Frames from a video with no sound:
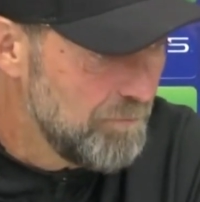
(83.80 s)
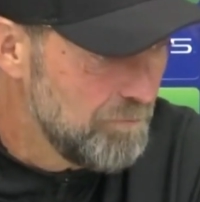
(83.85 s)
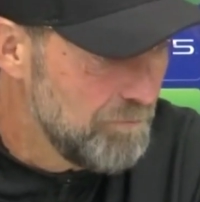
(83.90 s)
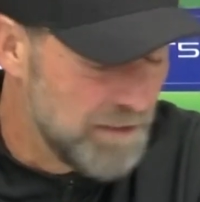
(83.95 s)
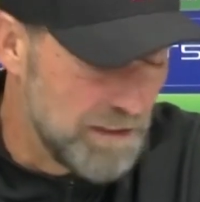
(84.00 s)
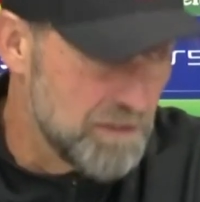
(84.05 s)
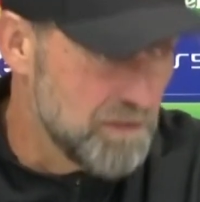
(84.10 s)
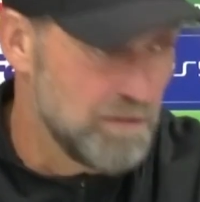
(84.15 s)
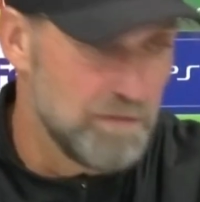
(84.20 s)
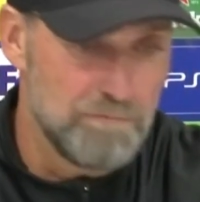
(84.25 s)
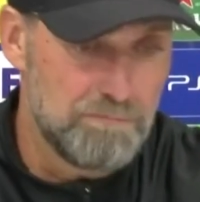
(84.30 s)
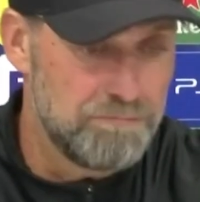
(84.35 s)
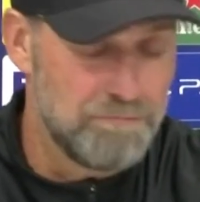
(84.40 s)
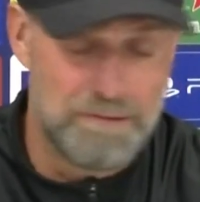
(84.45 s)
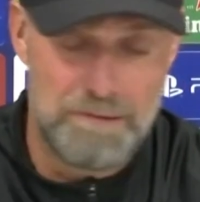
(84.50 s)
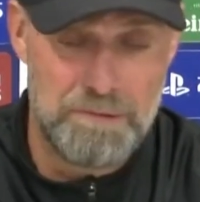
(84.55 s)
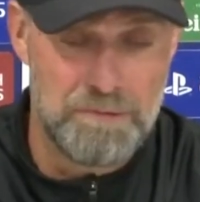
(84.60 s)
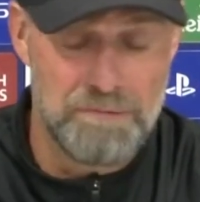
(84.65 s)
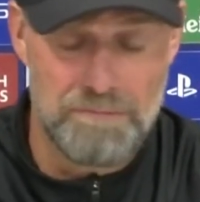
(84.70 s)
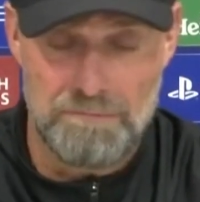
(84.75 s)
that's
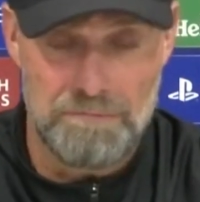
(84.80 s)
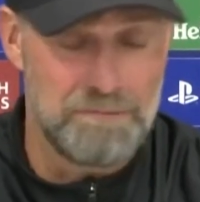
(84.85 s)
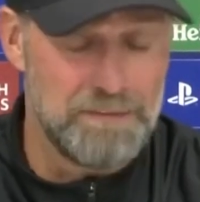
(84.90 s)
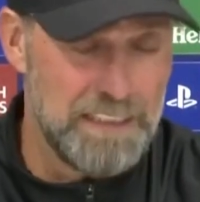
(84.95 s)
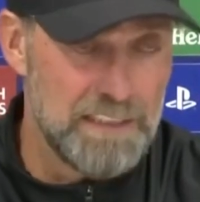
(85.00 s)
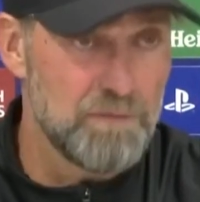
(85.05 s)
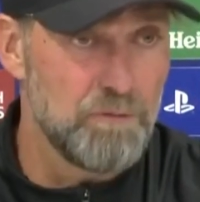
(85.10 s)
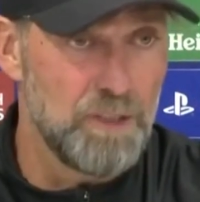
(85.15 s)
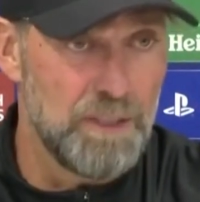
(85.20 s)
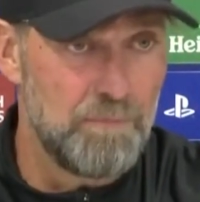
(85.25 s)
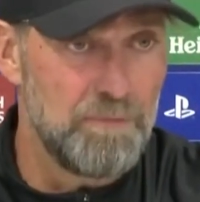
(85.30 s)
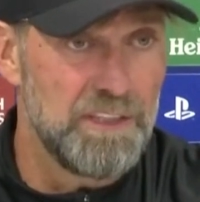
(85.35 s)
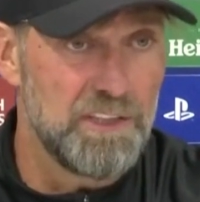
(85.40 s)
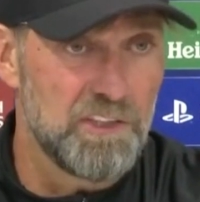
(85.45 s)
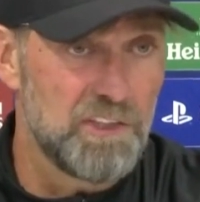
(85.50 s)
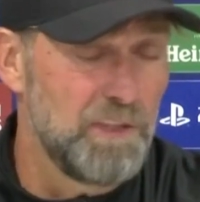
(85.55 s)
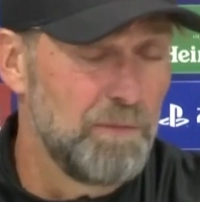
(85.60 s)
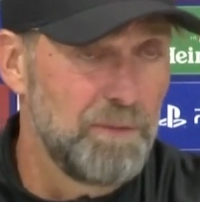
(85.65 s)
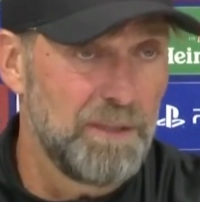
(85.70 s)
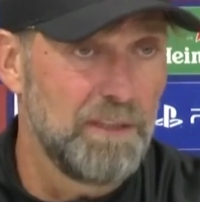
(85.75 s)
what I mean,
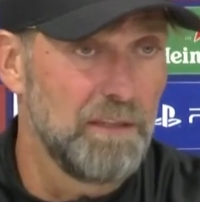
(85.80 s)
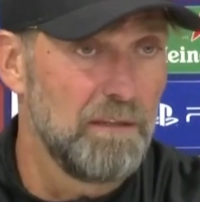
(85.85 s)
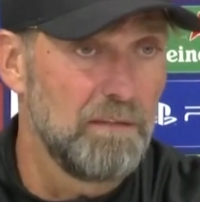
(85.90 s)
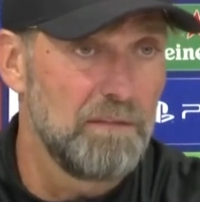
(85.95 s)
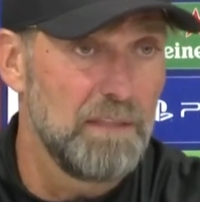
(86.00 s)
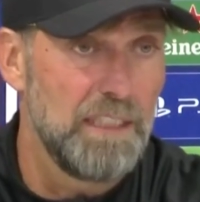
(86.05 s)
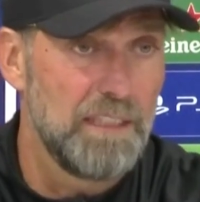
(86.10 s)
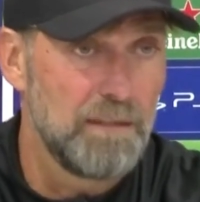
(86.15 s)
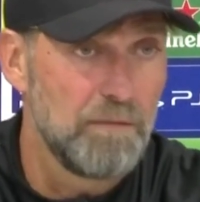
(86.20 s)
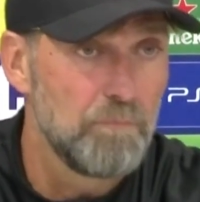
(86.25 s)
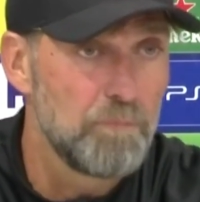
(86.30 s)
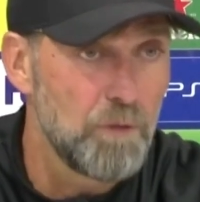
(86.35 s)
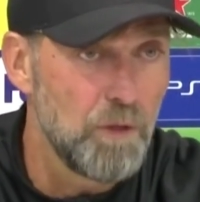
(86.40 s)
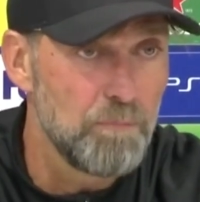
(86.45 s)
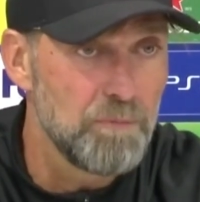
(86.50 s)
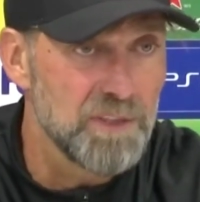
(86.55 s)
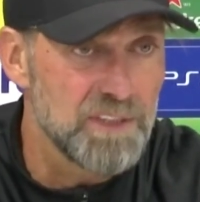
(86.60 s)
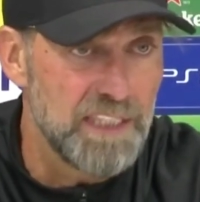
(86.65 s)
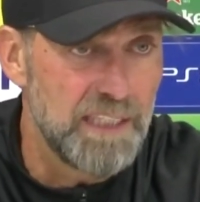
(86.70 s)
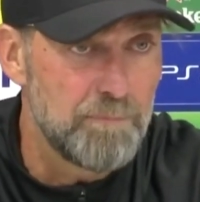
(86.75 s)
is typical, like a
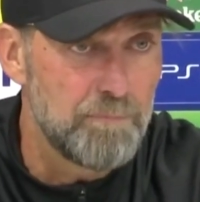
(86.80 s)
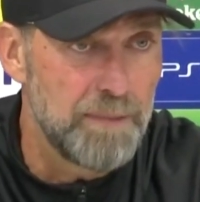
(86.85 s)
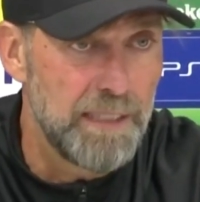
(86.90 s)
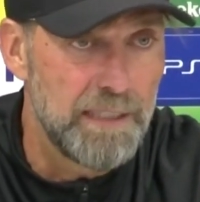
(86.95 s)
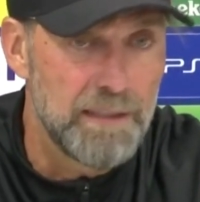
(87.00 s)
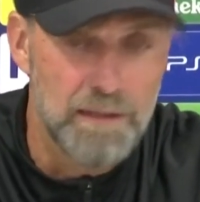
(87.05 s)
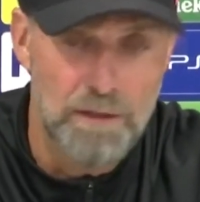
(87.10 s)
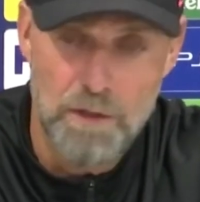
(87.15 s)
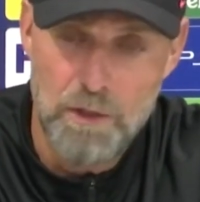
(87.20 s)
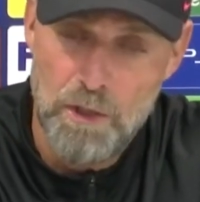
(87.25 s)
proper setback.